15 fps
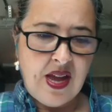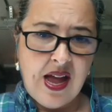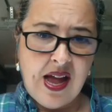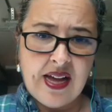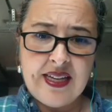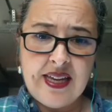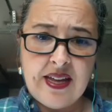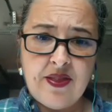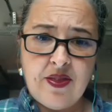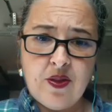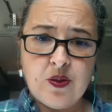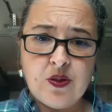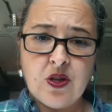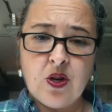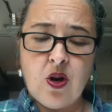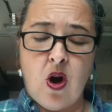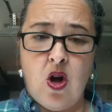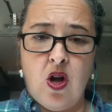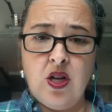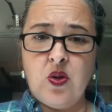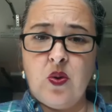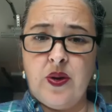again, those are
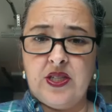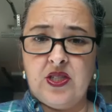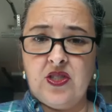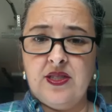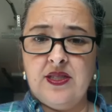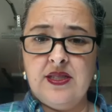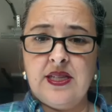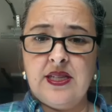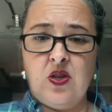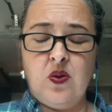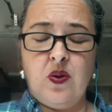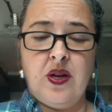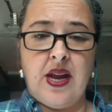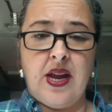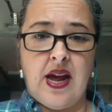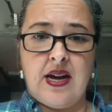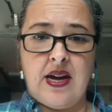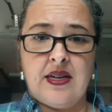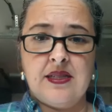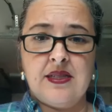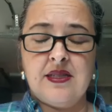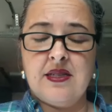all questions that you can
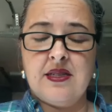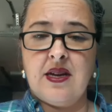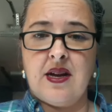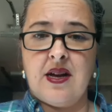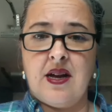ask